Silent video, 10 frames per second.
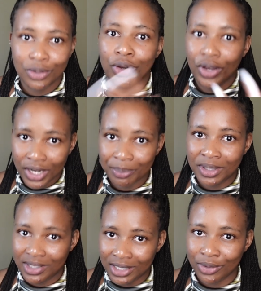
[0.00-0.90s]
You're gonna
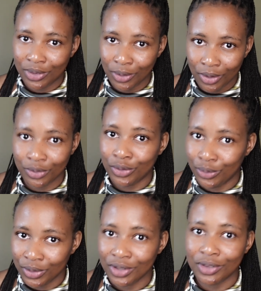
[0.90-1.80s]
be dealing with a lot of
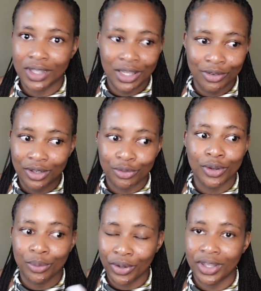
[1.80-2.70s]
students even if
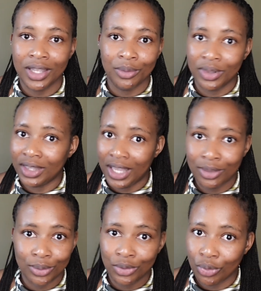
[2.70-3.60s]
you're working with K
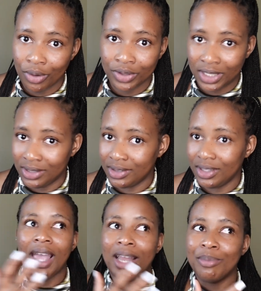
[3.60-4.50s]
through 12
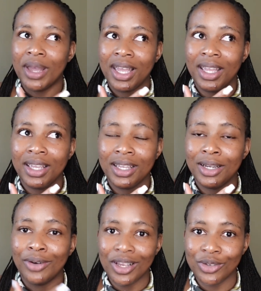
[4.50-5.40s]
kids. At my
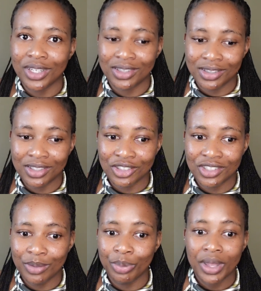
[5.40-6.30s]
graduate
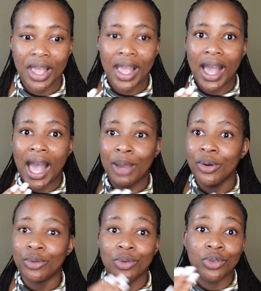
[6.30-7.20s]
assistantship, I
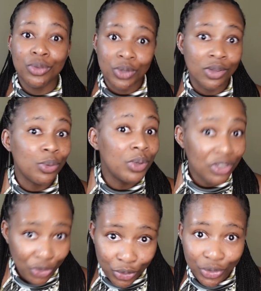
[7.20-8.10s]
worked with students with
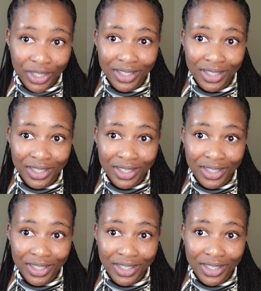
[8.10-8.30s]
children.